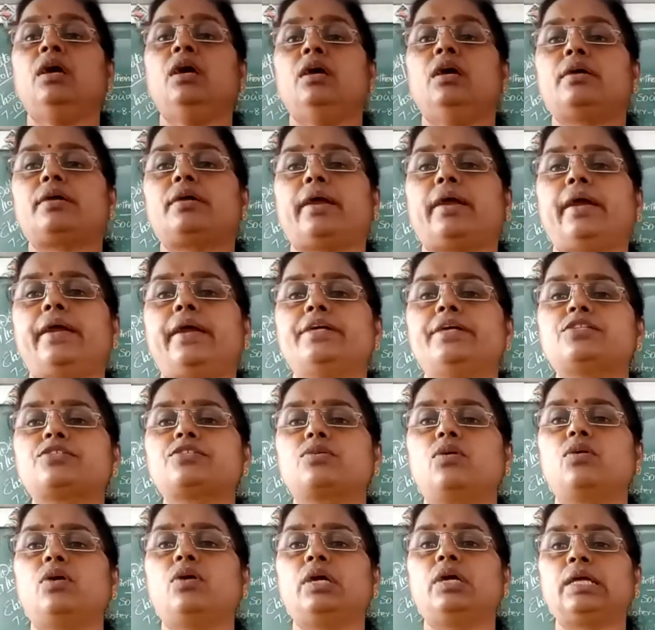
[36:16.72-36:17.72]
traders
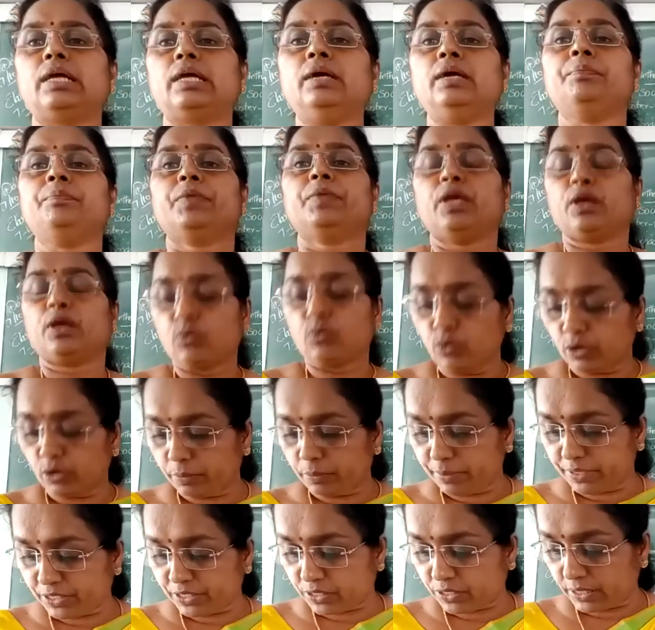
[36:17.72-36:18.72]
got a good
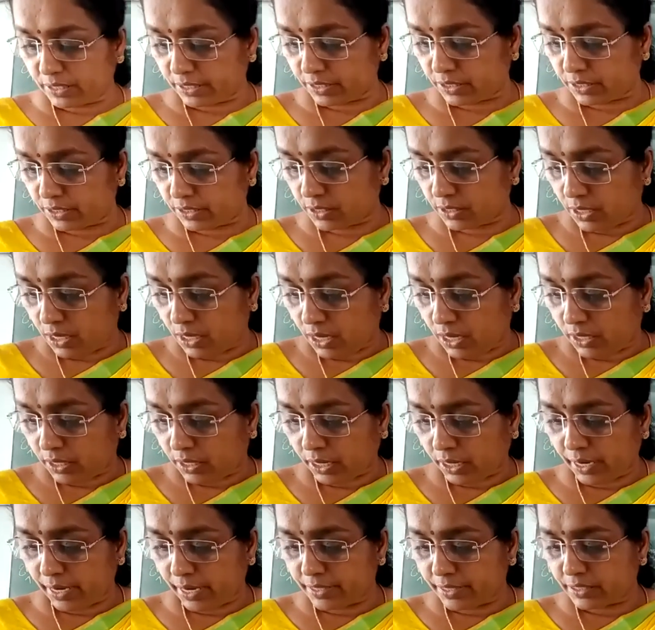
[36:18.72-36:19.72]
business.
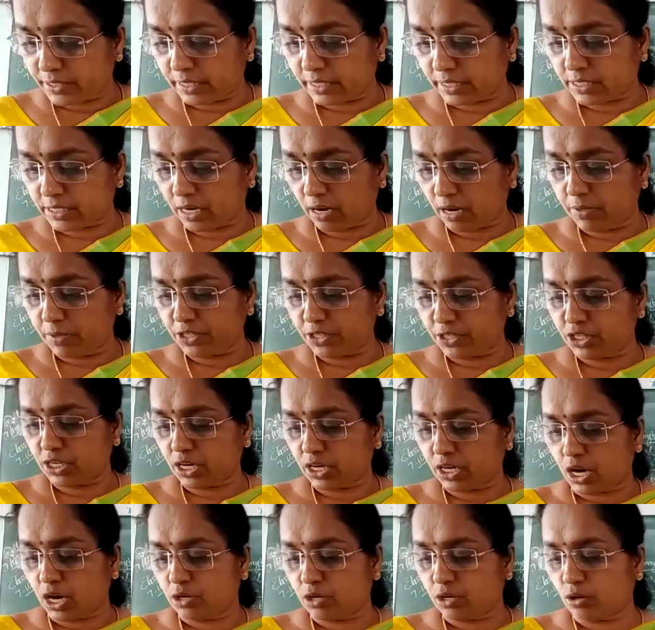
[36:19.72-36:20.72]
Traders established
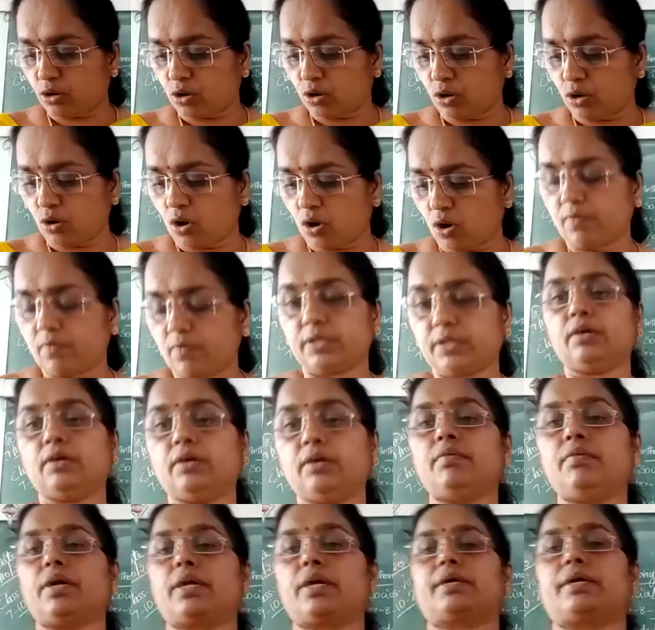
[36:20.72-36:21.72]
control over the
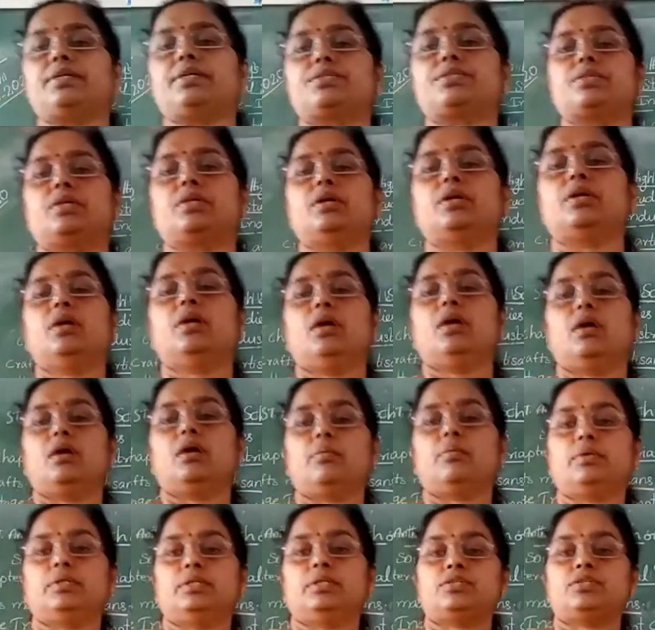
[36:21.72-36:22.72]
workers.
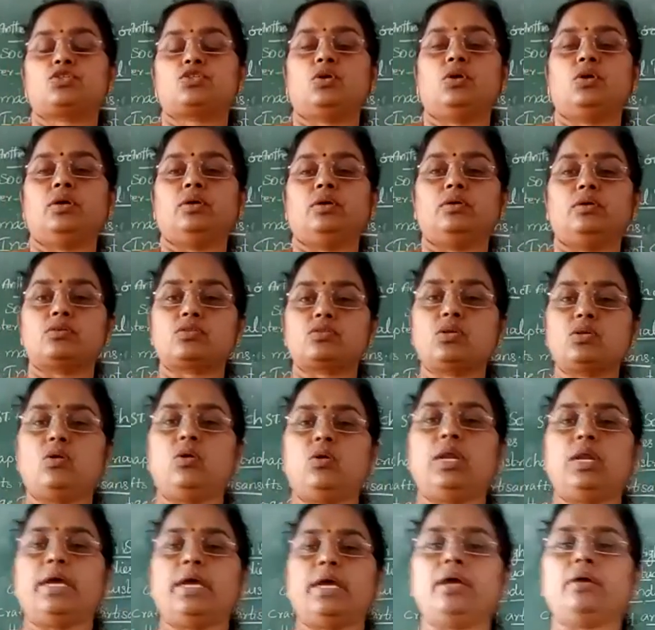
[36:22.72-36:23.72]
So
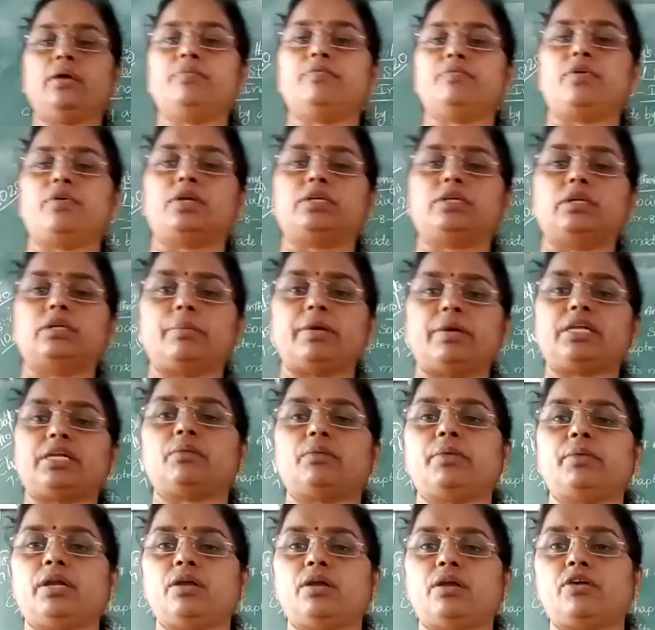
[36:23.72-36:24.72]
slowly, for the
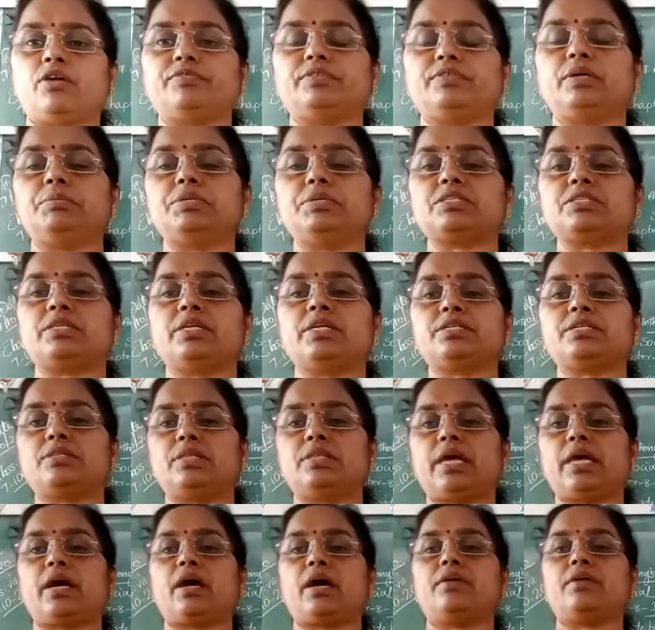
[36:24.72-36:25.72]
betterment of the business,
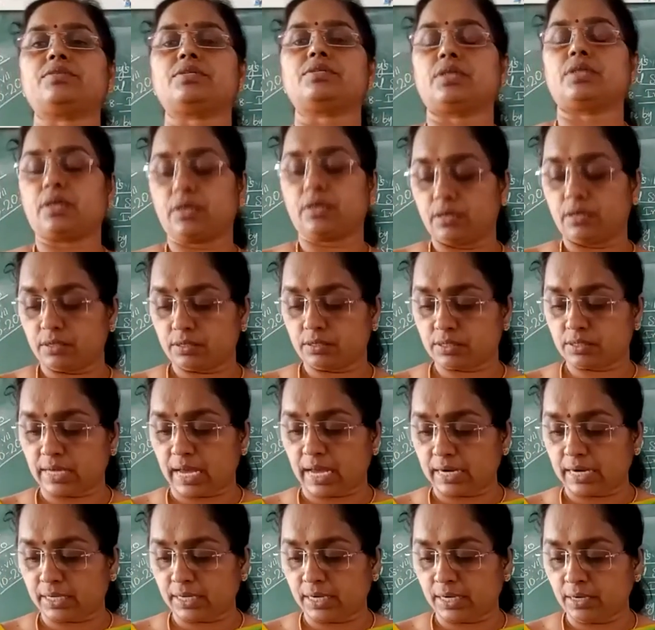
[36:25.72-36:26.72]
they have
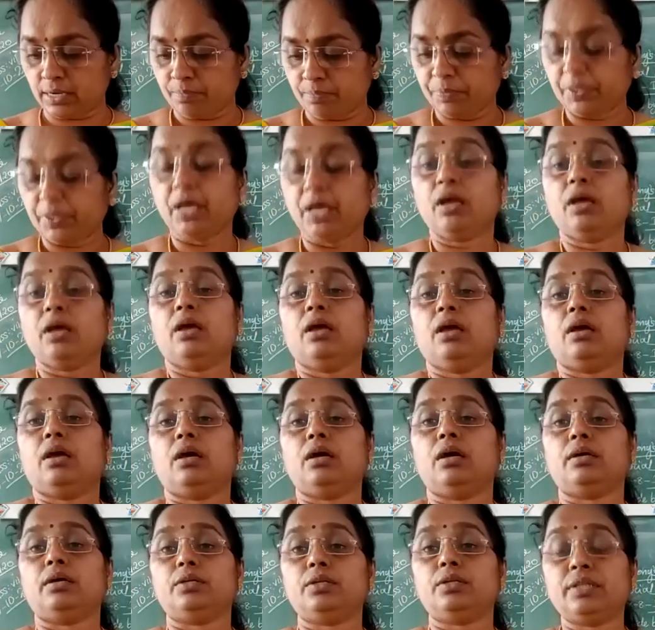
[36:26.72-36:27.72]
started.
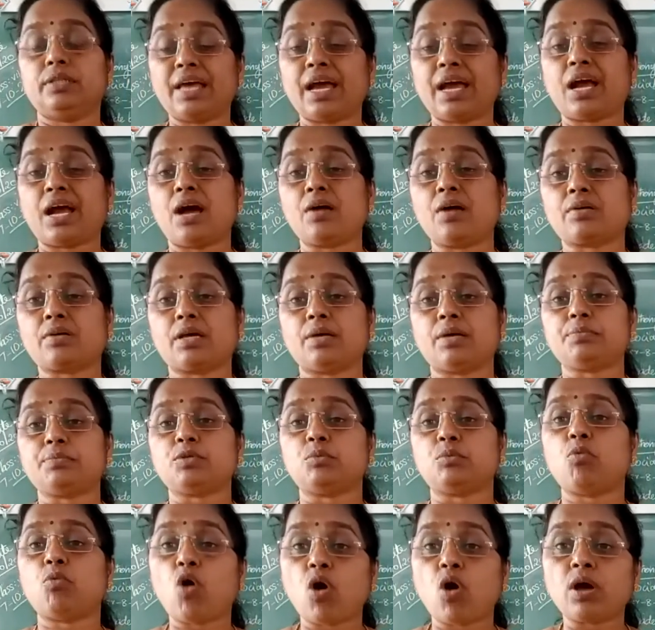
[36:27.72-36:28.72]
They have kept
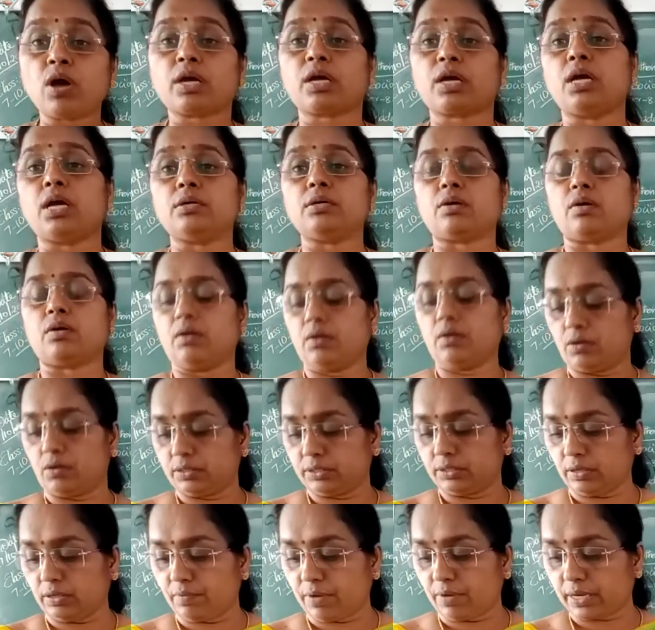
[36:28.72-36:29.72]
more control on
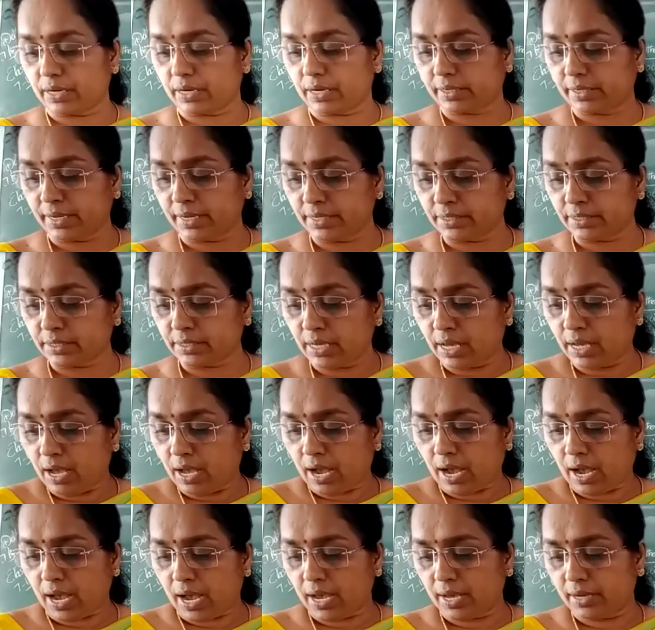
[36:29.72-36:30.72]
the workers,
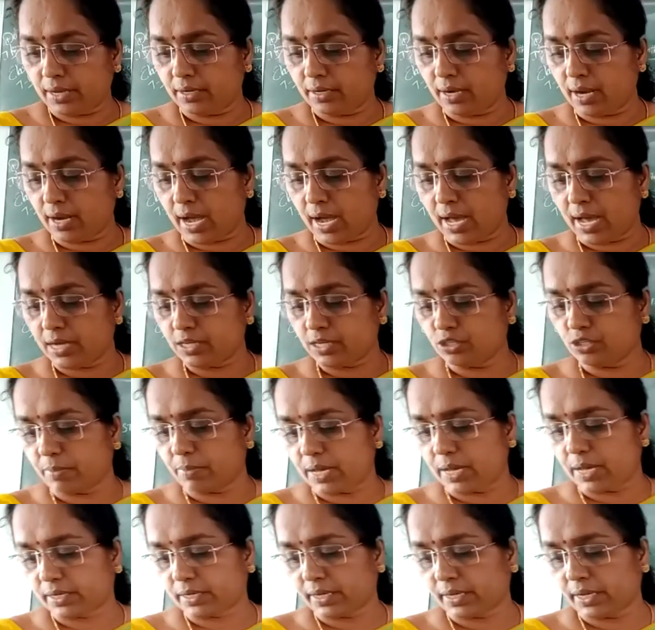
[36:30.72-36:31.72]
and large
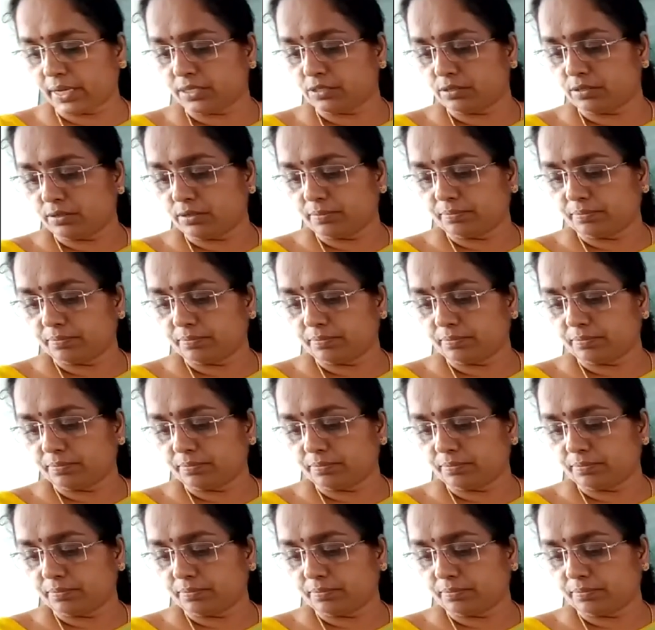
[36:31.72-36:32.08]
market